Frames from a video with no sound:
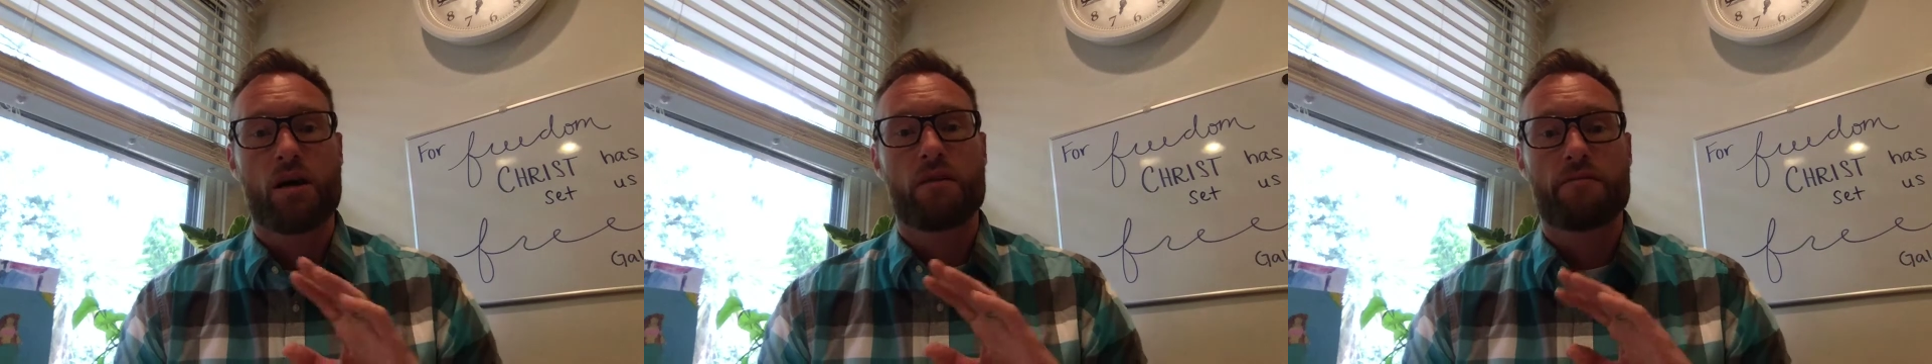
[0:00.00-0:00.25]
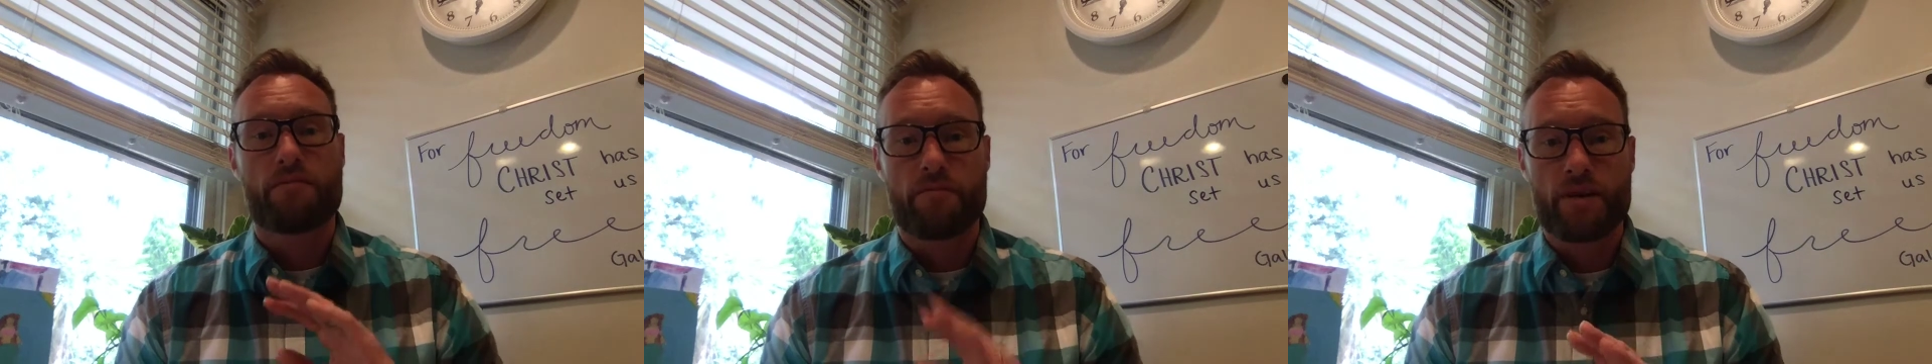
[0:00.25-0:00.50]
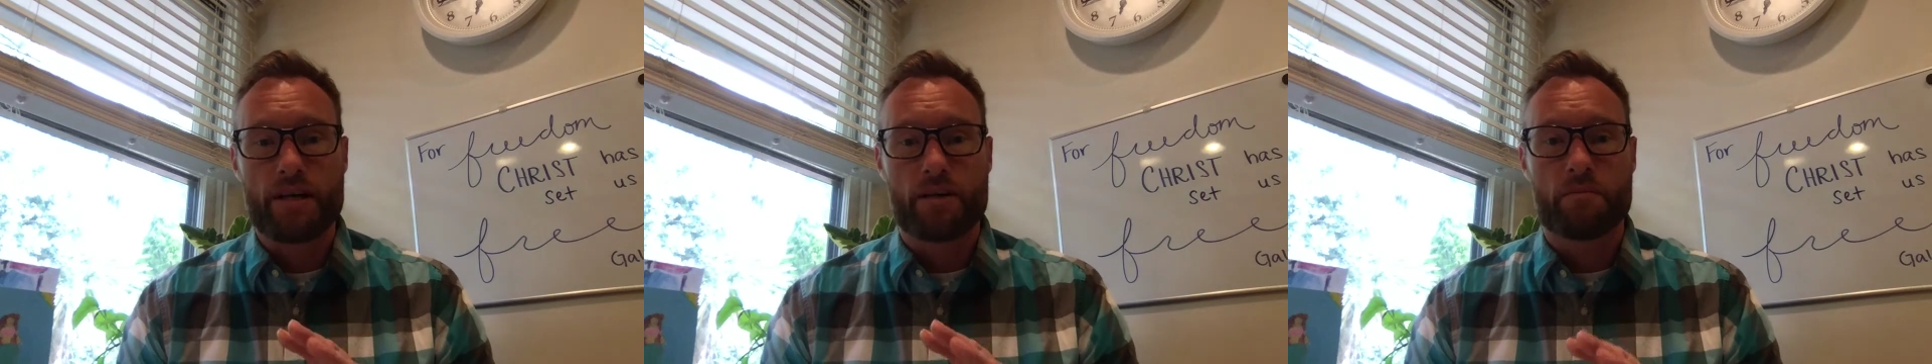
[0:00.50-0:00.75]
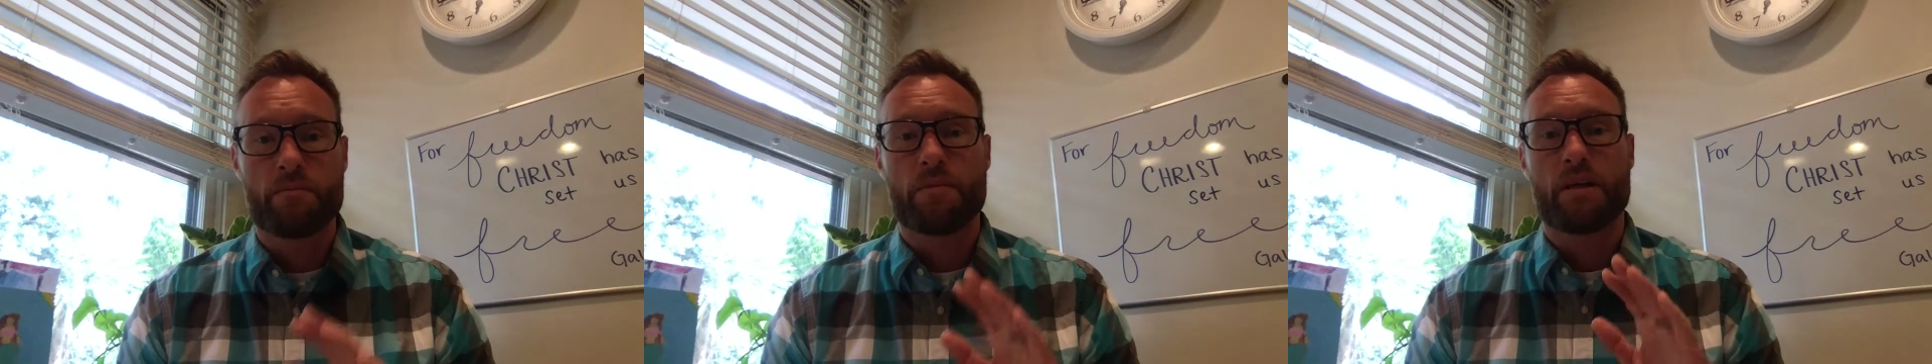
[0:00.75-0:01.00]

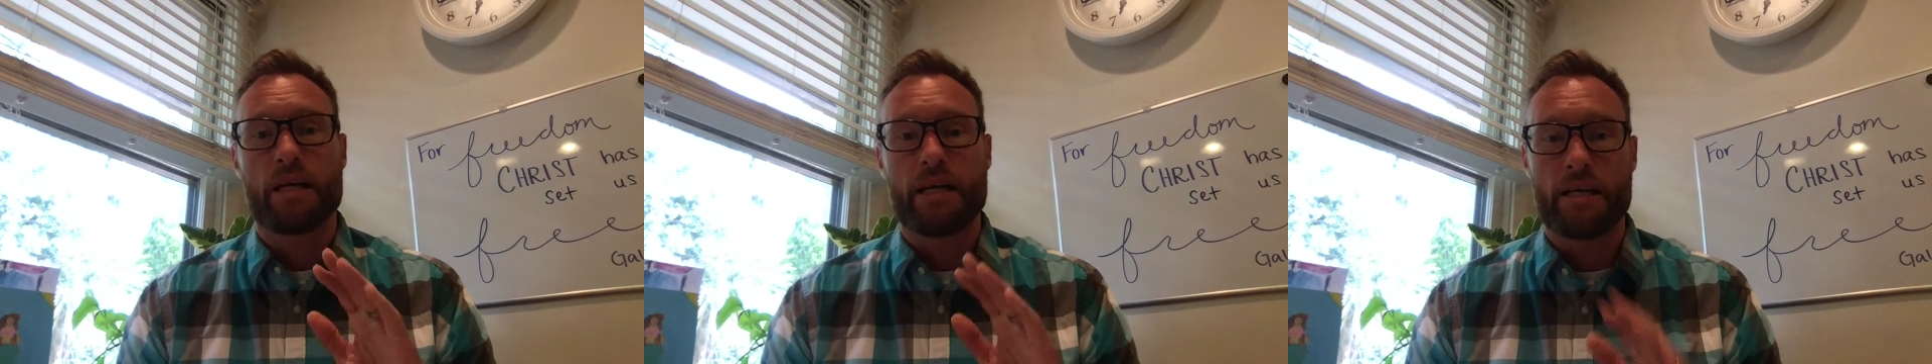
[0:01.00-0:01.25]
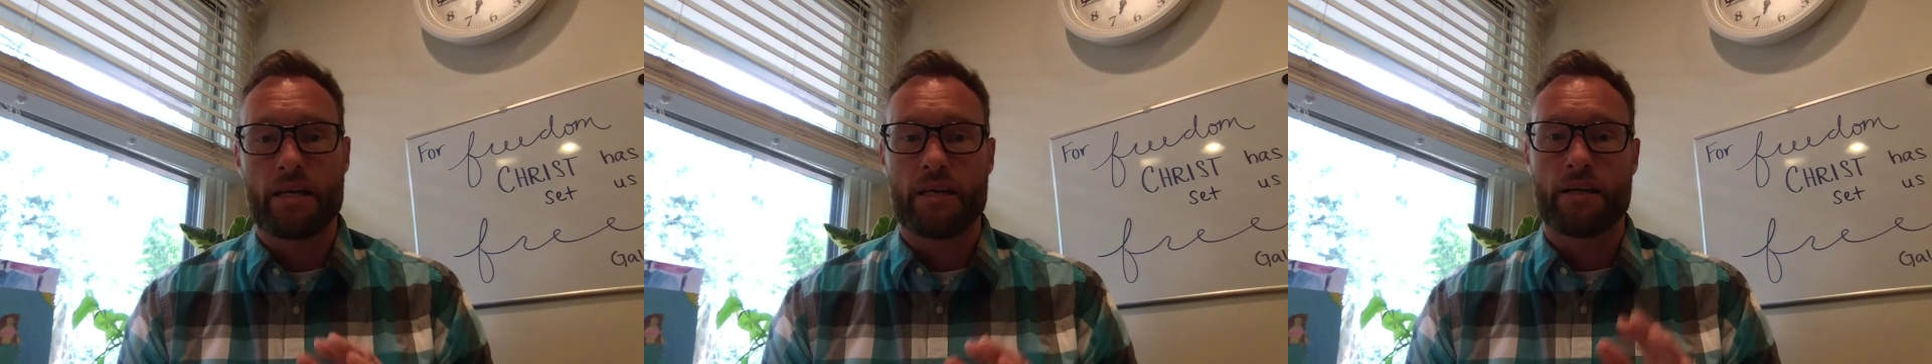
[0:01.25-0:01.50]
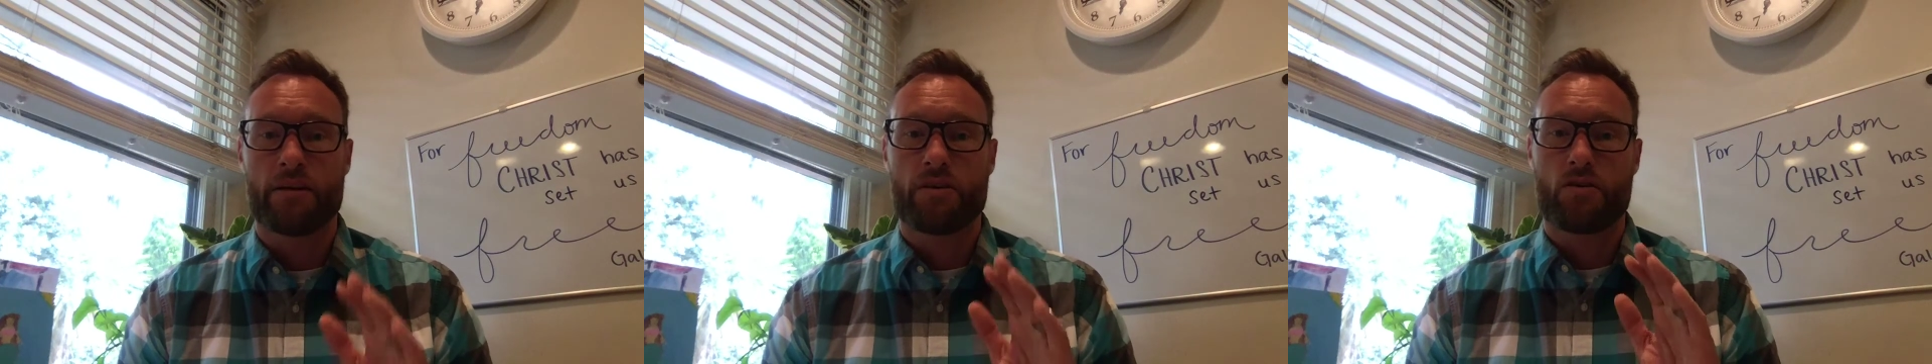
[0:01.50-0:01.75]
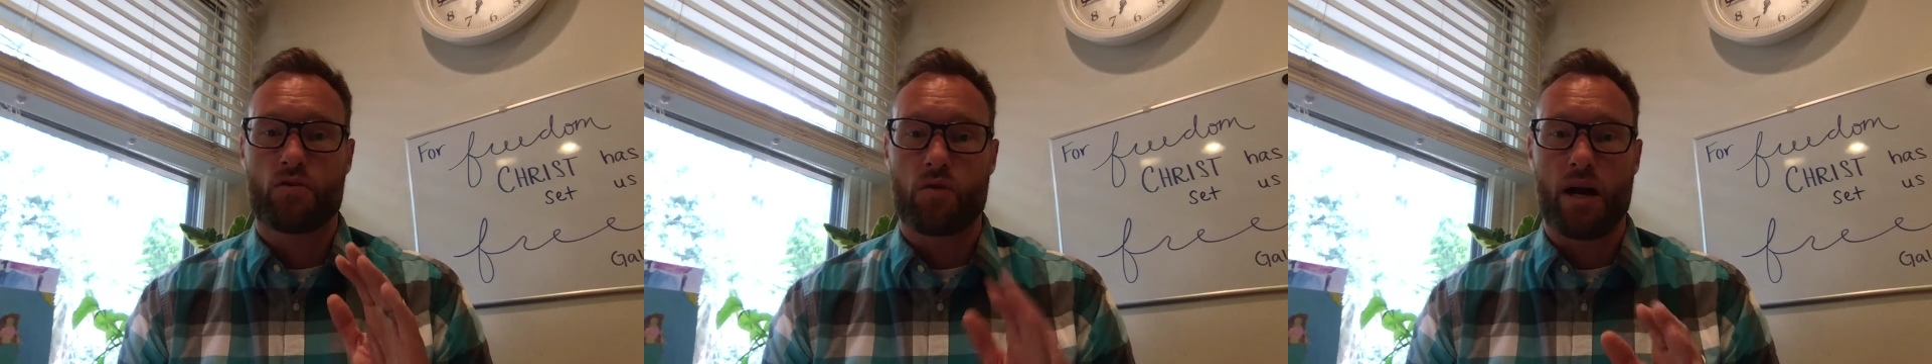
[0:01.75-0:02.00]
freedom
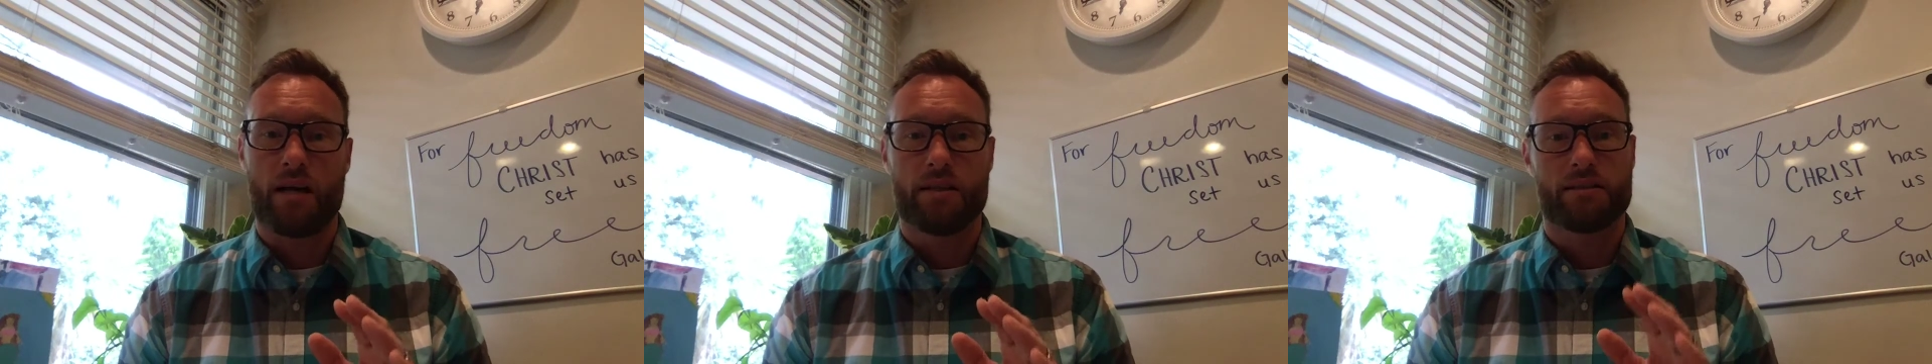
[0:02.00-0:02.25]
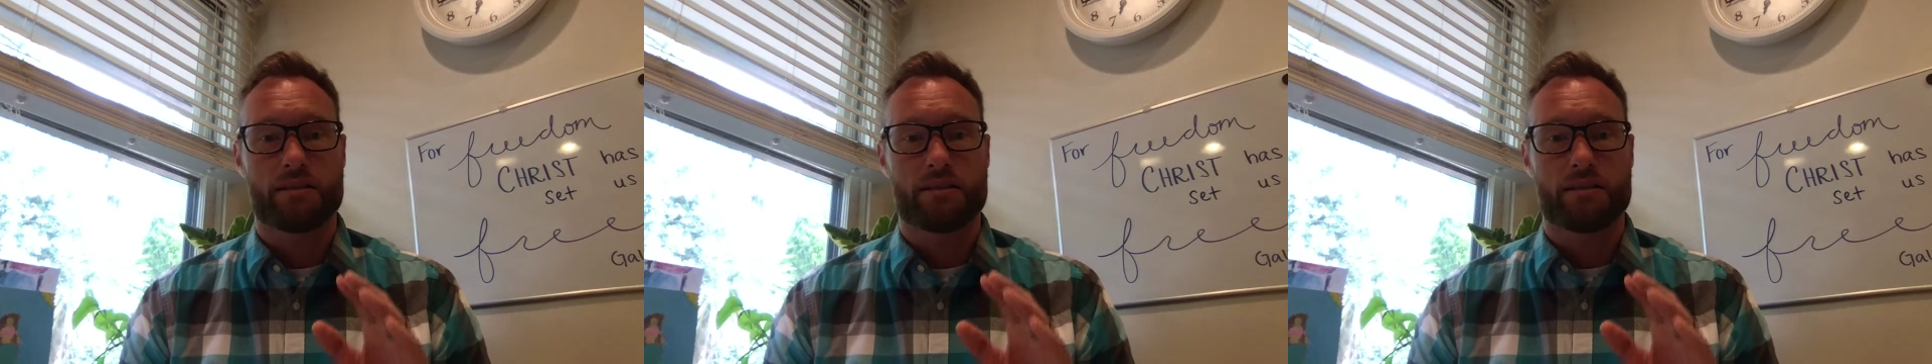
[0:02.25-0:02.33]
in Christ.